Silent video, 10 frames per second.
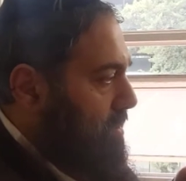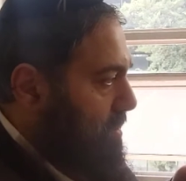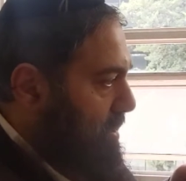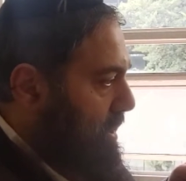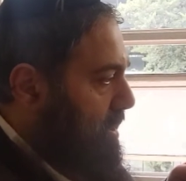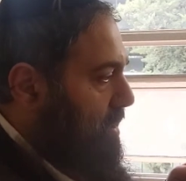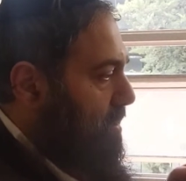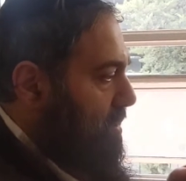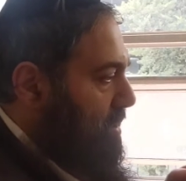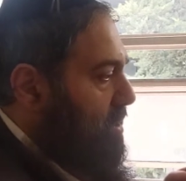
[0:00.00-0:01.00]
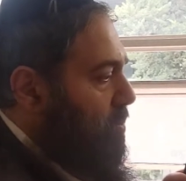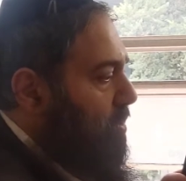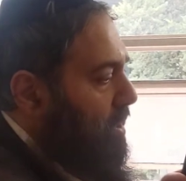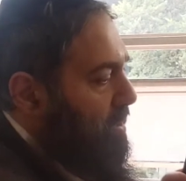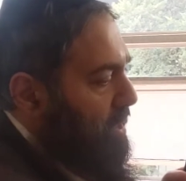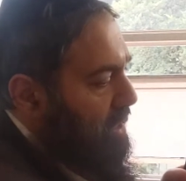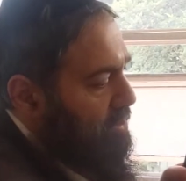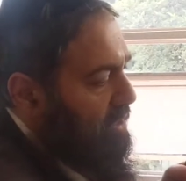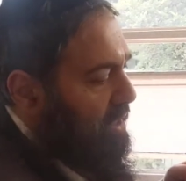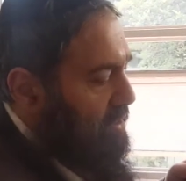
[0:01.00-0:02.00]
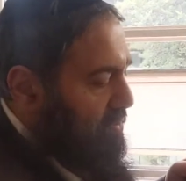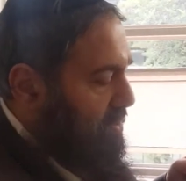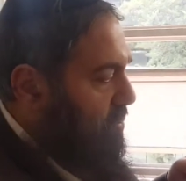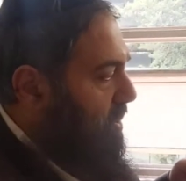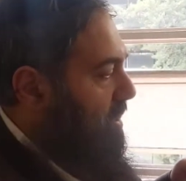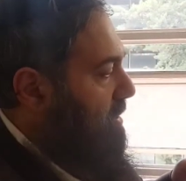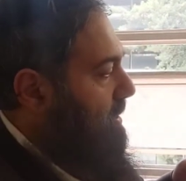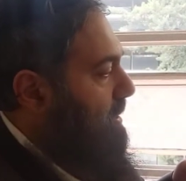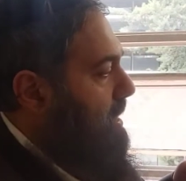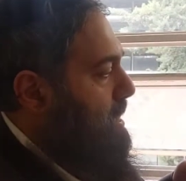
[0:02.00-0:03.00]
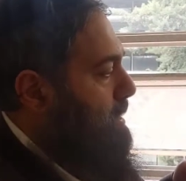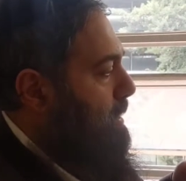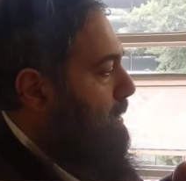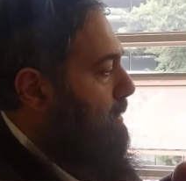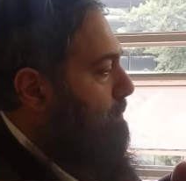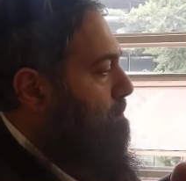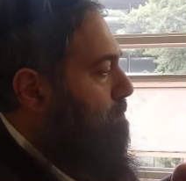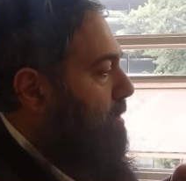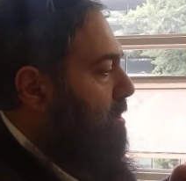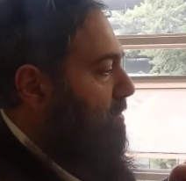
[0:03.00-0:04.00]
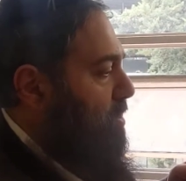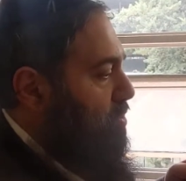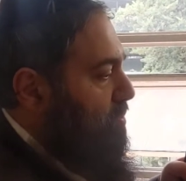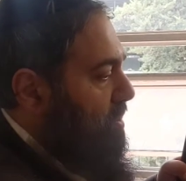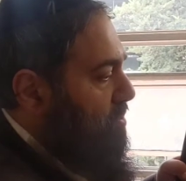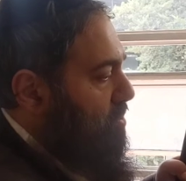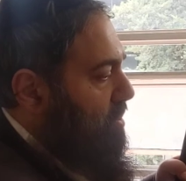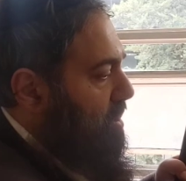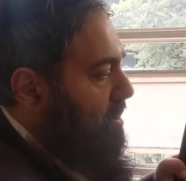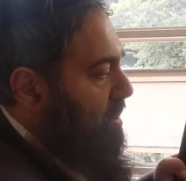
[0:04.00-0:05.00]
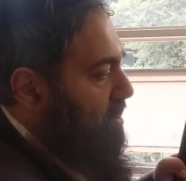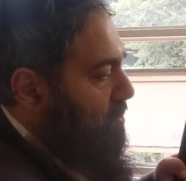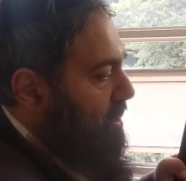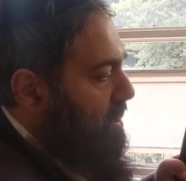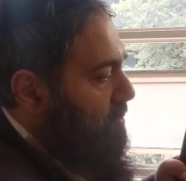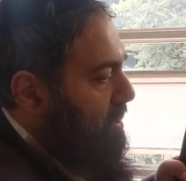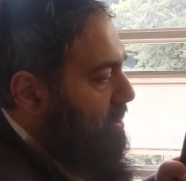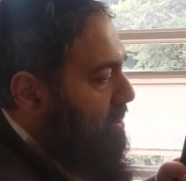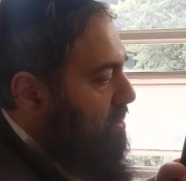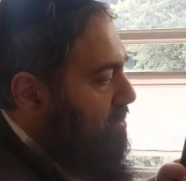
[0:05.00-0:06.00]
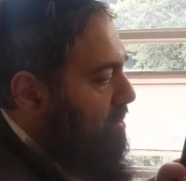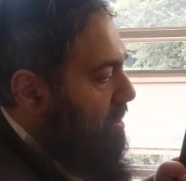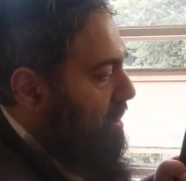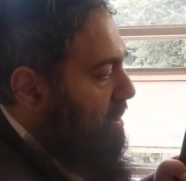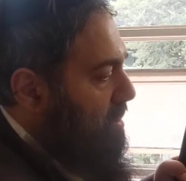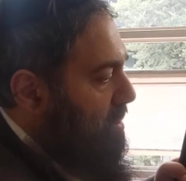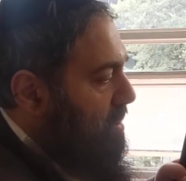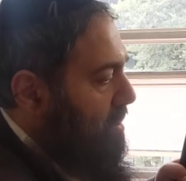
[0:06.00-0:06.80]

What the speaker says: Okay, this is one. Actually, got to do it twice. I don't know if I should really draw it out again twice, but let's just do it again.